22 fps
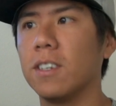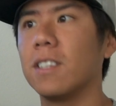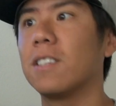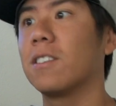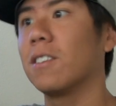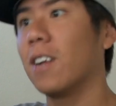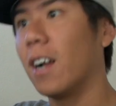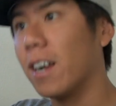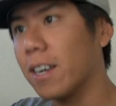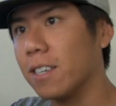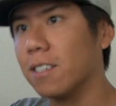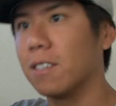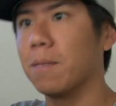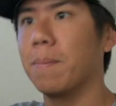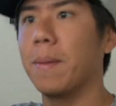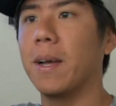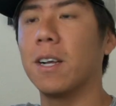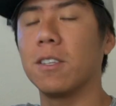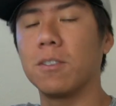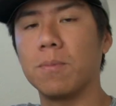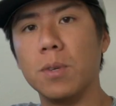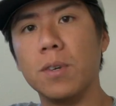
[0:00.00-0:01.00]
not because the
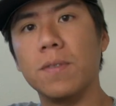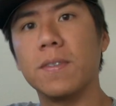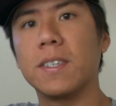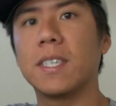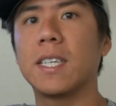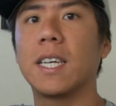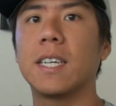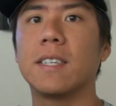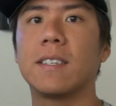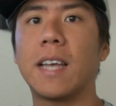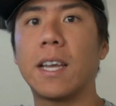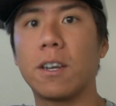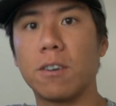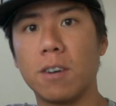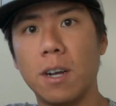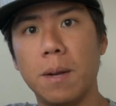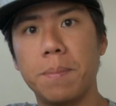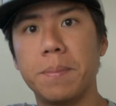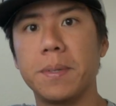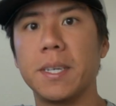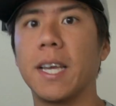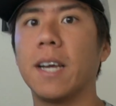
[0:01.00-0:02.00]
mount's moving side to side or
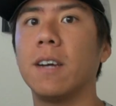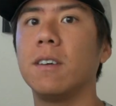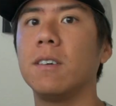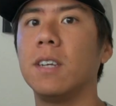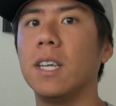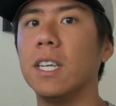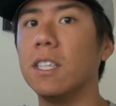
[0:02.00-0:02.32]
up and down.